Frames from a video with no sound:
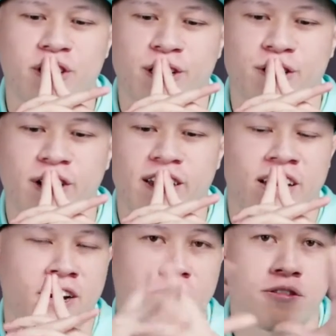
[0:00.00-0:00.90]
record right
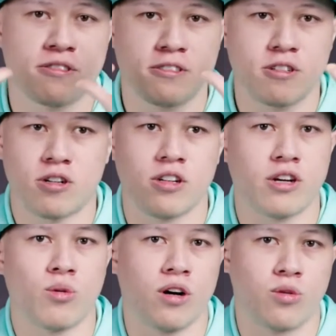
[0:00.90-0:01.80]
now,
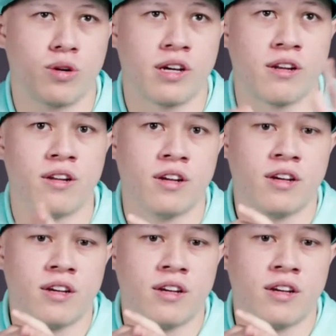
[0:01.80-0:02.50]
only one win